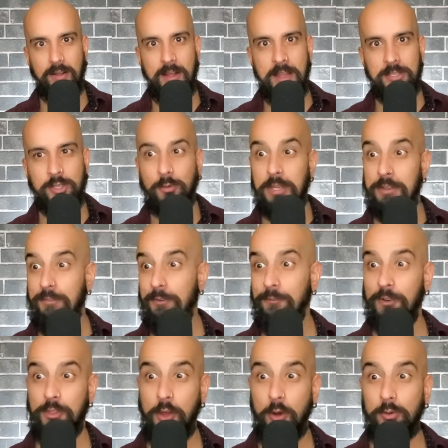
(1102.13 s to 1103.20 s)
So even
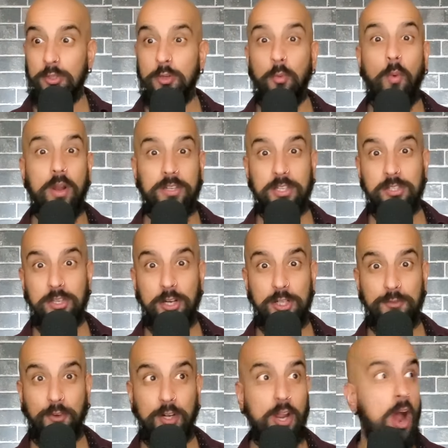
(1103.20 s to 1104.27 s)
for those who want to search
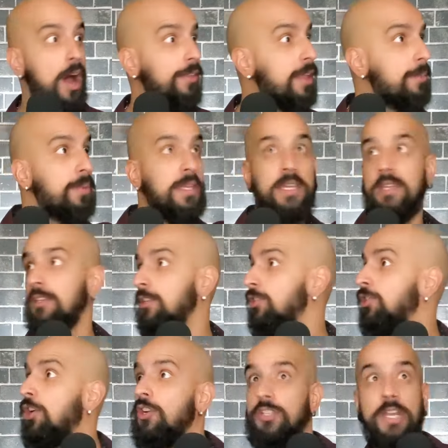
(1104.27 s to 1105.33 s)
for God, they begin to
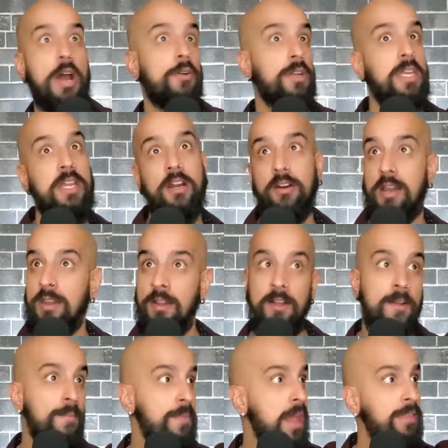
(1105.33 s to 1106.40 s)
search out here and,
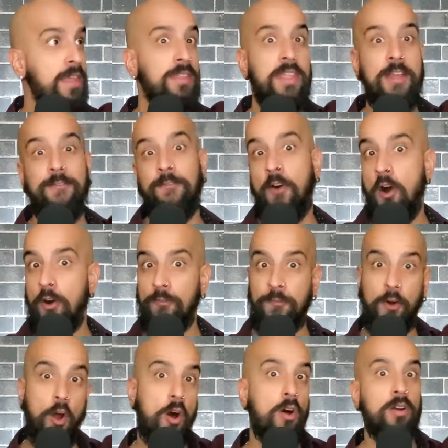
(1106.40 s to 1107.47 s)
and then they fall
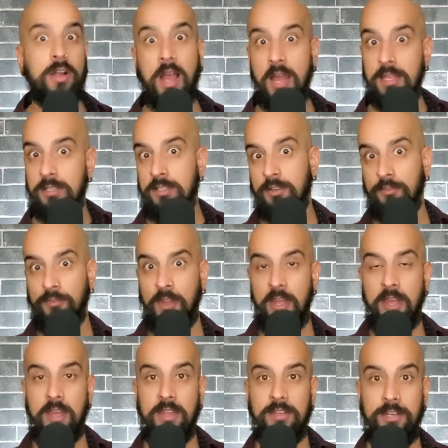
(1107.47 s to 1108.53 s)
for all kinds of
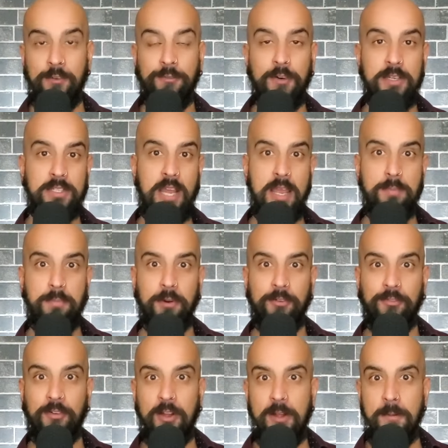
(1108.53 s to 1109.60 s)
different type
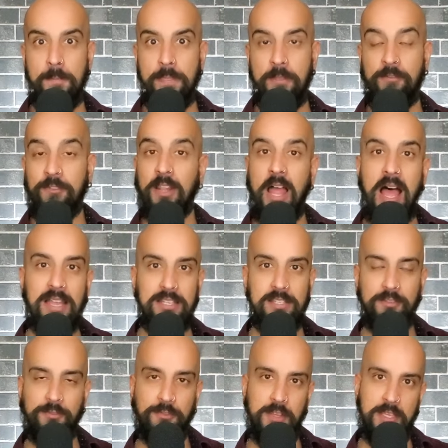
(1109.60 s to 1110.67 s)
of
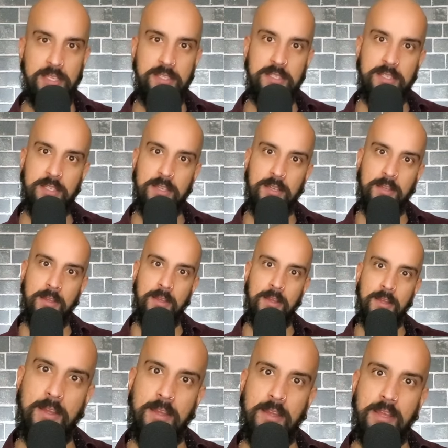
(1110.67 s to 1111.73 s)
philosophies
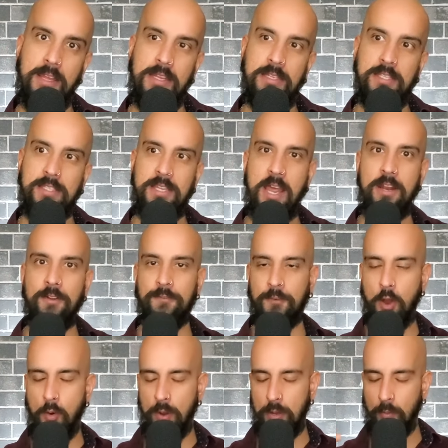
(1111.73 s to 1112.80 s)
instead of
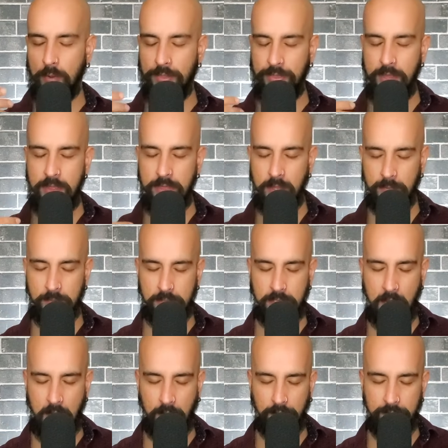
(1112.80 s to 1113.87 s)
going within
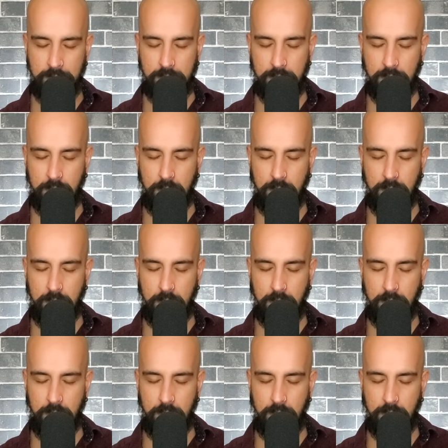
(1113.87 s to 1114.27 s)
themselves